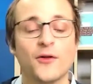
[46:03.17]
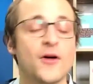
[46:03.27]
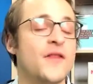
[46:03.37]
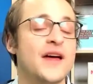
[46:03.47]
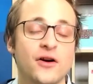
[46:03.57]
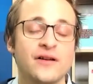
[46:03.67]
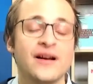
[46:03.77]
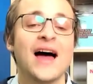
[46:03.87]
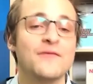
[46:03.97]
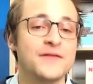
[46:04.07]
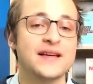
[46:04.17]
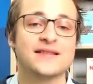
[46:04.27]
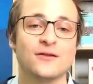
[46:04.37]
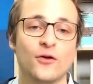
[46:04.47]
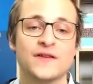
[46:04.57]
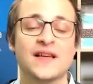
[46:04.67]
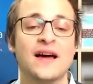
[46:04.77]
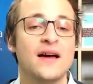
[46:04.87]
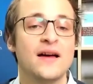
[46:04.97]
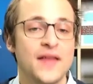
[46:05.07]
although they don't have these laws,
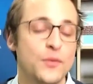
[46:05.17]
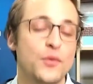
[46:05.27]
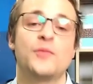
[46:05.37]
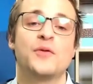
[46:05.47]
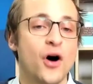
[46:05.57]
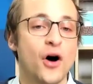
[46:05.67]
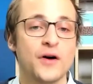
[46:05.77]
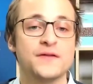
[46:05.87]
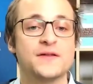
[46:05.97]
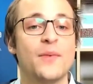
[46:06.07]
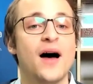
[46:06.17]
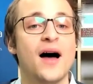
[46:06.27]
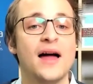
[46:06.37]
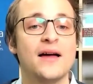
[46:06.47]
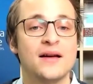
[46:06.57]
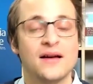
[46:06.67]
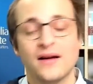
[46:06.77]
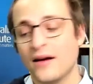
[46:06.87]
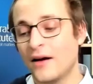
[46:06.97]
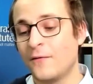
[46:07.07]
they were proposed by
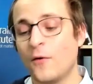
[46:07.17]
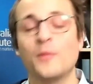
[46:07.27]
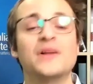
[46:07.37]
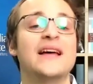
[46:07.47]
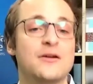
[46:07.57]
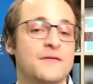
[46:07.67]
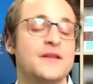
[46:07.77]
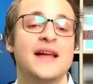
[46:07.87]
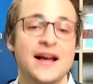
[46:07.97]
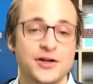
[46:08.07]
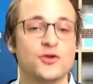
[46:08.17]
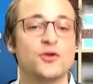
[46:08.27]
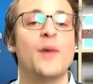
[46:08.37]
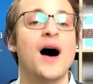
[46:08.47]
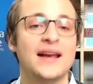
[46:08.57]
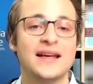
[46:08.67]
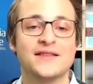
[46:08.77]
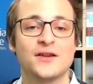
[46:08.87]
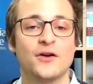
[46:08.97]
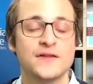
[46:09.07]
a former leader of the National Party.
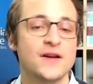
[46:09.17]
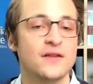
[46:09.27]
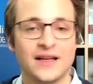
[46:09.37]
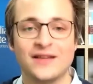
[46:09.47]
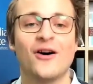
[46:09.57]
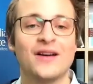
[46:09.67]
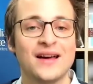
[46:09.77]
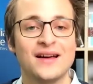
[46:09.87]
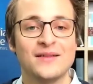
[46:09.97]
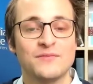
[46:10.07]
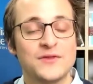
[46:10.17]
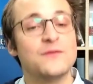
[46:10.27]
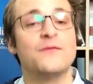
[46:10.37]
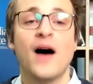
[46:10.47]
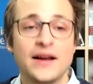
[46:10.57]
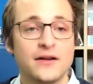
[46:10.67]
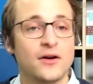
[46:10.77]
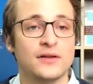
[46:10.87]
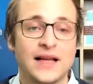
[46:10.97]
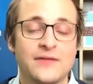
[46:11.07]
So it's certainly not divided
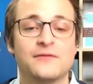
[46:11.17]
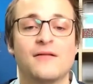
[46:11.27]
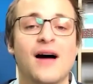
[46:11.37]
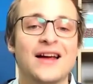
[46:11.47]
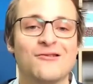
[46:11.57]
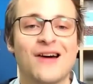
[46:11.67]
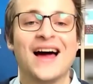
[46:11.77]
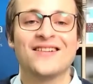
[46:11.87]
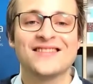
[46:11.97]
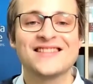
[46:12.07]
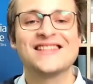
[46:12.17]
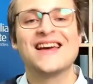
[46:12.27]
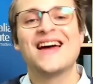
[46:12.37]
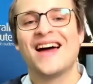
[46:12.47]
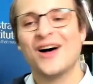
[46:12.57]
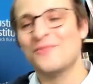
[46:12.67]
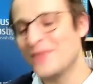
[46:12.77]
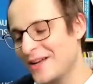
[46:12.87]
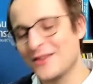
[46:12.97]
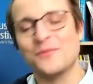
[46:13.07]
on left-right grounds,
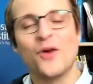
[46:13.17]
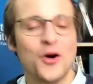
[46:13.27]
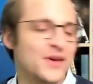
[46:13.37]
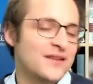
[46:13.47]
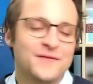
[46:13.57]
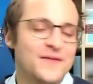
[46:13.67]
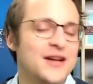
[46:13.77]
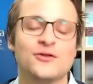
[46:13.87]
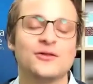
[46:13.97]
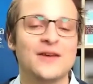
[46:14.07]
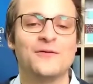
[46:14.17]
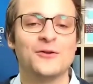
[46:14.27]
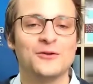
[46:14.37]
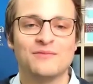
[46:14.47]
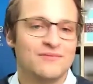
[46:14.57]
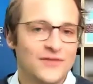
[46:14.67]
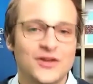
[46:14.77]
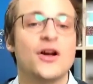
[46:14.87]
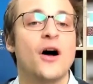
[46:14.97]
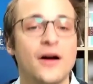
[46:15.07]
but at the moment at the federal level,
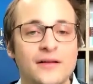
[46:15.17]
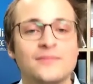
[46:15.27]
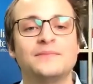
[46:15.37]
no.